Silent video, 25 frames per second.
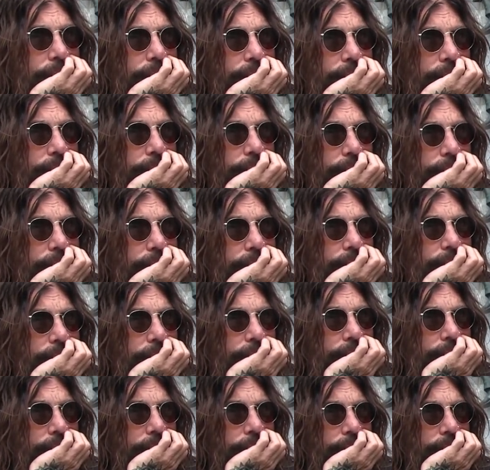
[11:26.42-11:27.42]

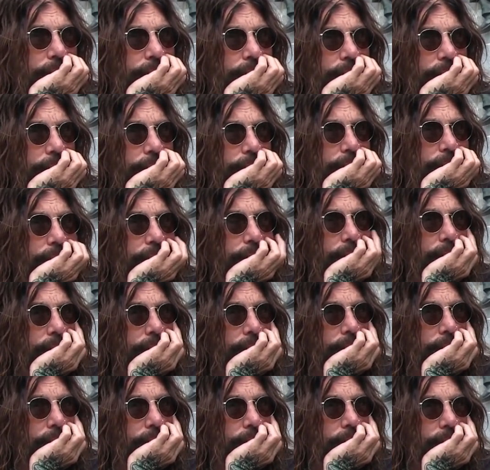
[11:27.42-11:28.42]

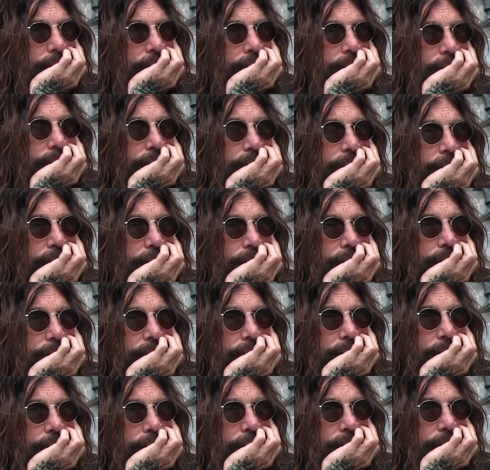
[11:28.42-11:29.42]

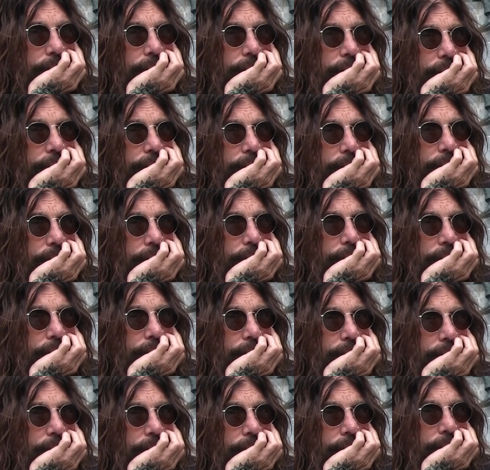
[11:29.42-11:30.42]

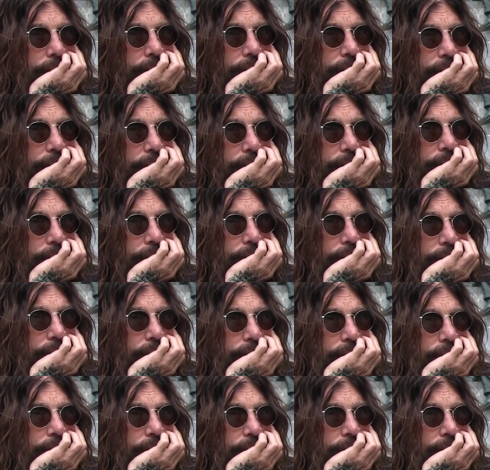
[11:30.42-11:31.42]

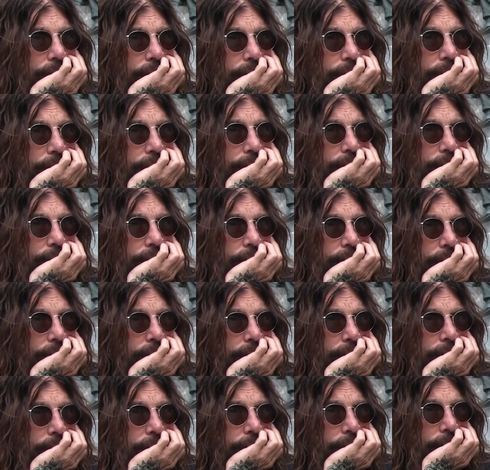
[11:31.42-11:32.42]

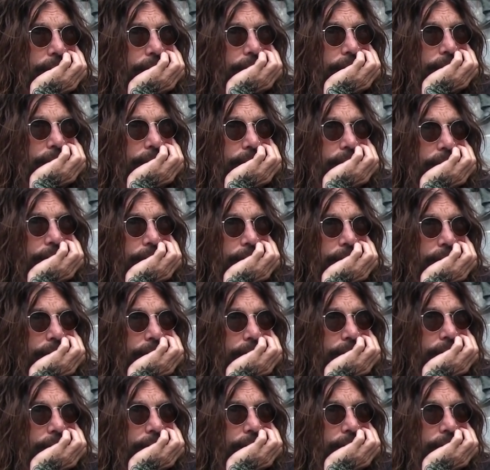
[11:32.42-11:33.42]

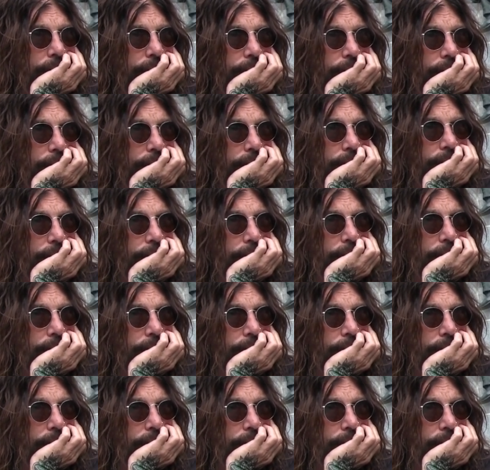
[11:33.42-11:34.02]
No words are spoken by the person on screen.